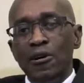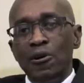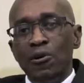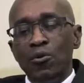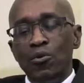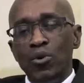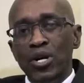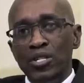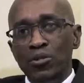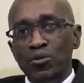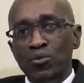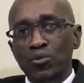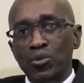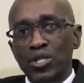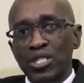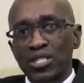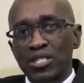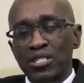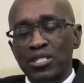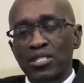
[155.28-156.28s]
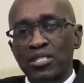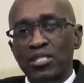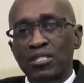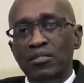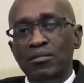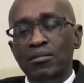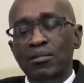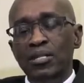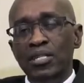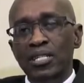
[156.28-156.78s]
When we
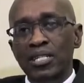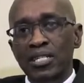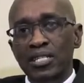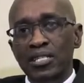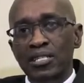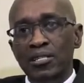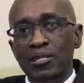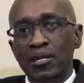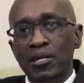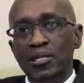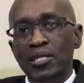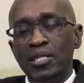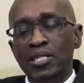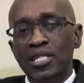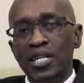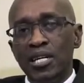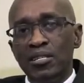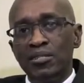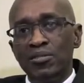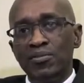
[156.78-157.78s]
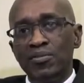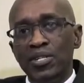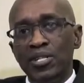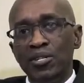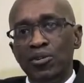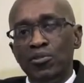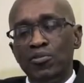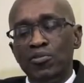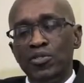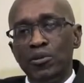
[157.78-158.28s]
link the transfer
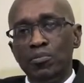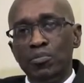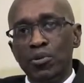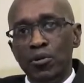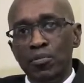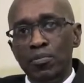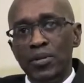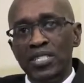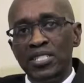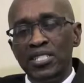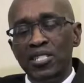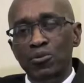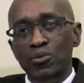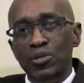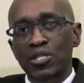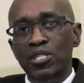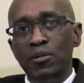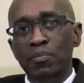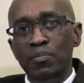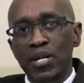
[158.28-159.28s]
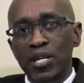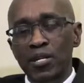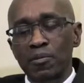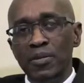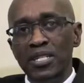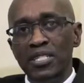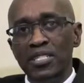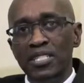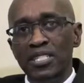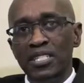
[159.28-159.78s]
of the property with the
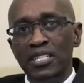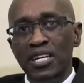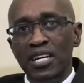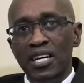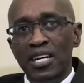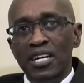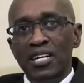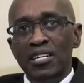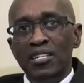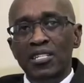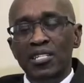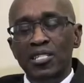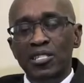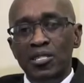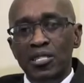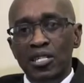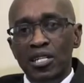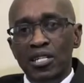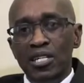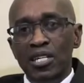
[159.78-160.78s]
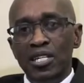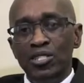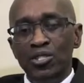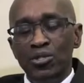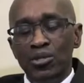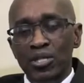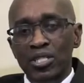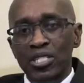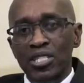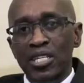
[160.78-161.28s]
payment, it
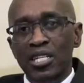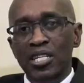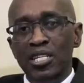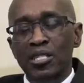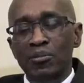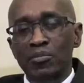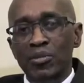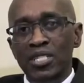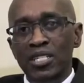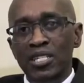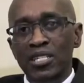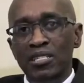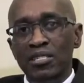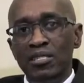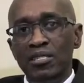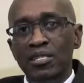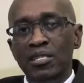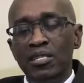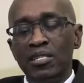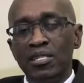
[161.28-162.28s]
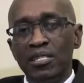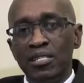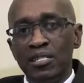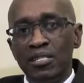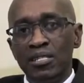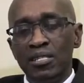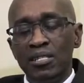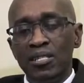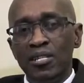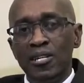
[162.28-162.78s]
actually eliminates the
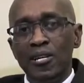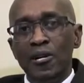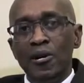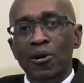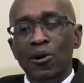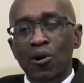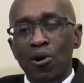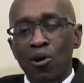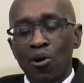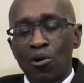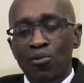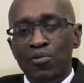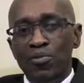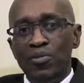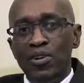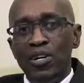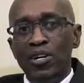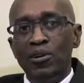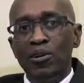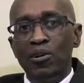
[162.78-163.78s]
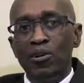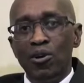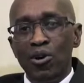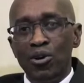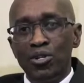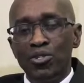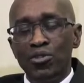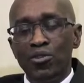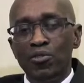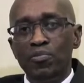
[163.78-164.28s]
risk of
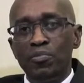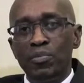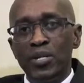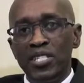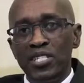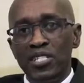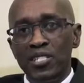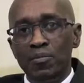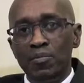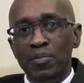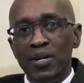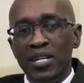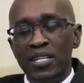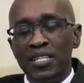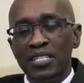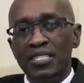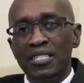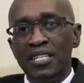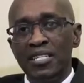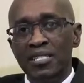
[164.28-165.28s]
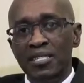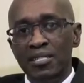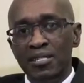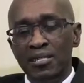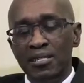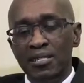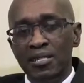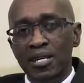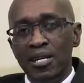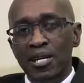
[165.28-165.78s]
loss of principal. That
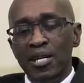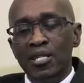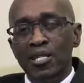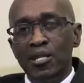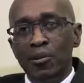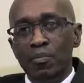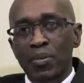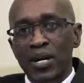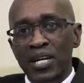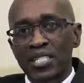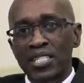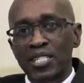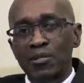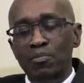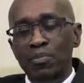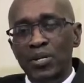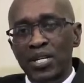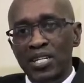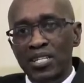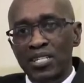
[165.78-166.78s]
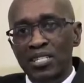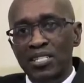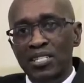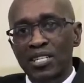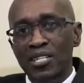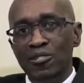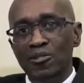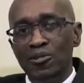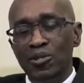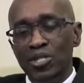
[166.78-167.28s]
is, the party paying
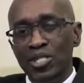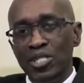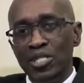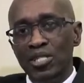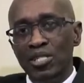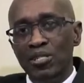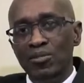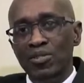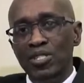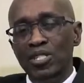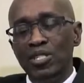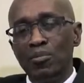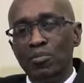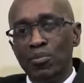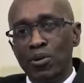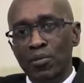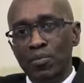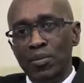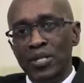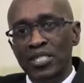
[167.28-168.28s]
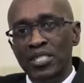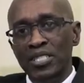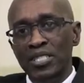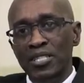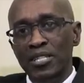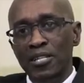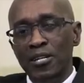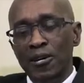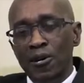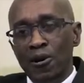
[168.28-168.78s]
and not receiving the property,
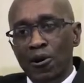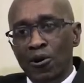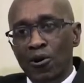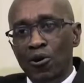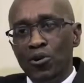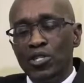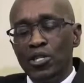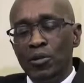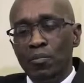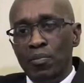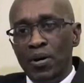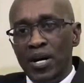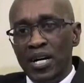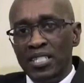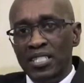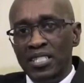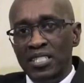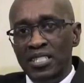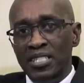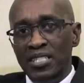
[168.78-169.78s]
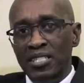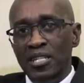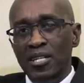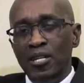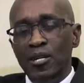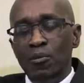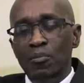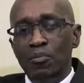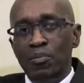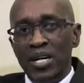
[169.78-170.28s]
or the party
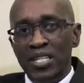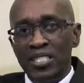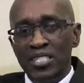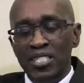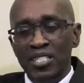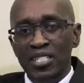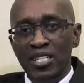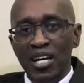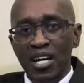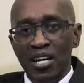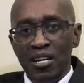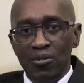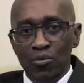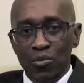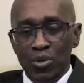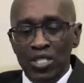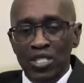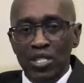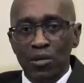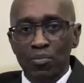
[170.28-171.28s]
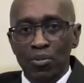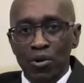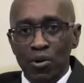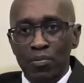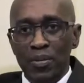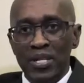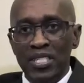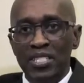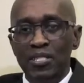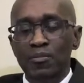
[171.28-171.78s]
parting with the
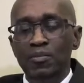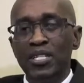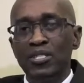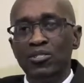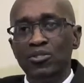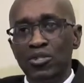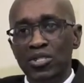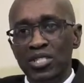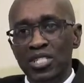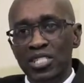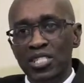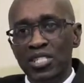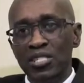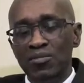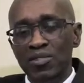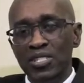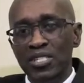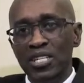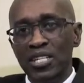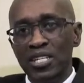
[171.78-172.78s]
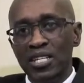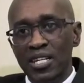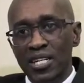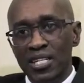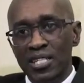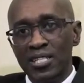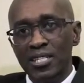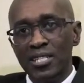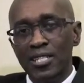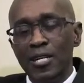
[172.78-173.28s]
property but not receiving the
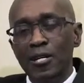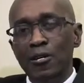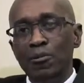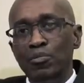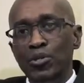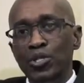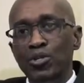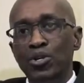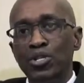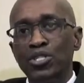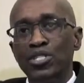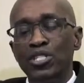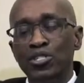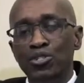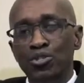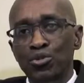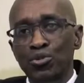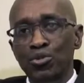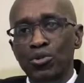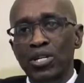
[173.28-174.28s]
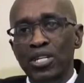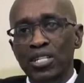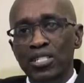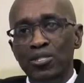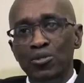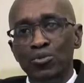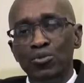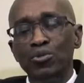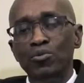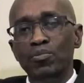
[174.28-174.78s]
cash, because the two
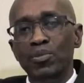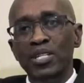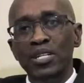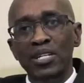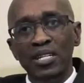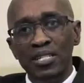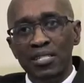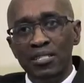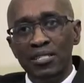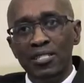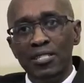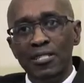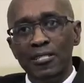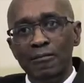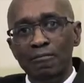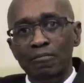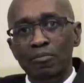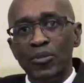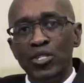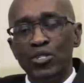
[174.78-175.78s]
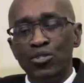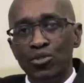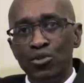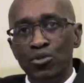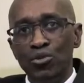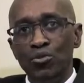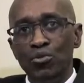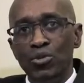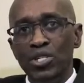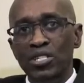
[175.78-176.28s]
legs would be linked. So
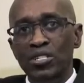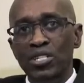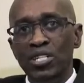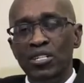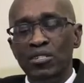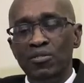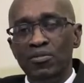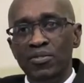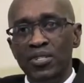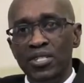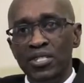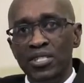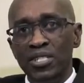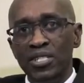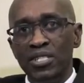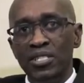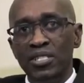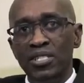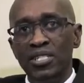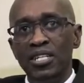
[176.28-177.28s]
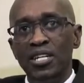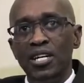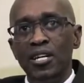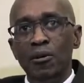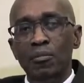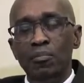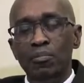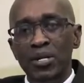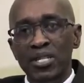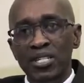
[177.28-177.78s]
we envisage
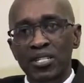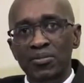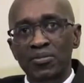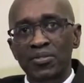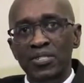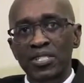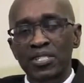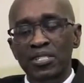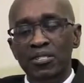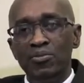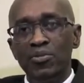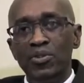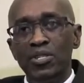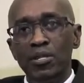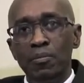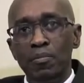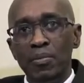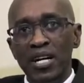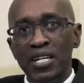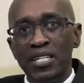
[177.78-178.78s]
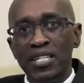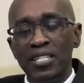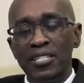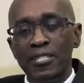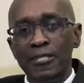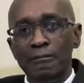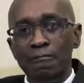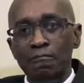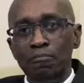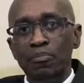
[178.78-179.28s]
benefits for the
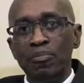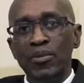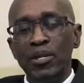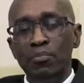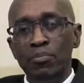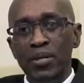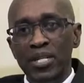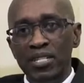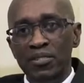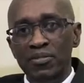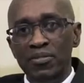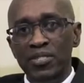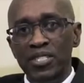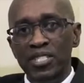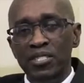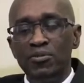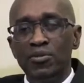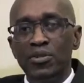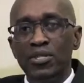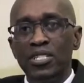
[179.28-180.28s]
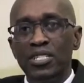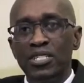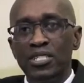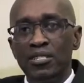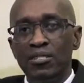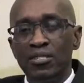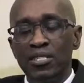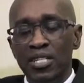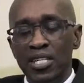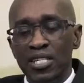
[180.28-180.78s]
market, benefit for the
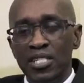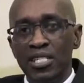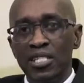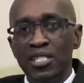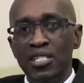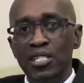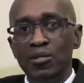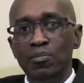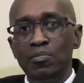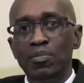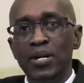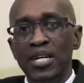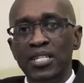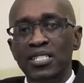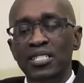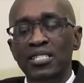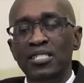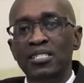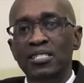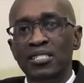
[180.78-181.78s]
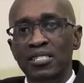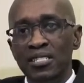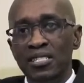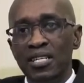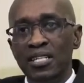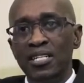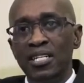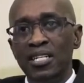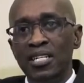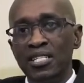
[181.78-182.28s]
transacting party in
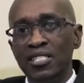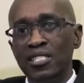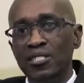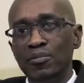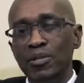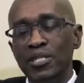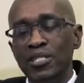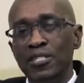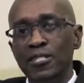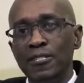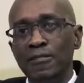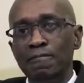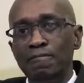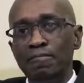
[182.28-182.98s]
that arrangement.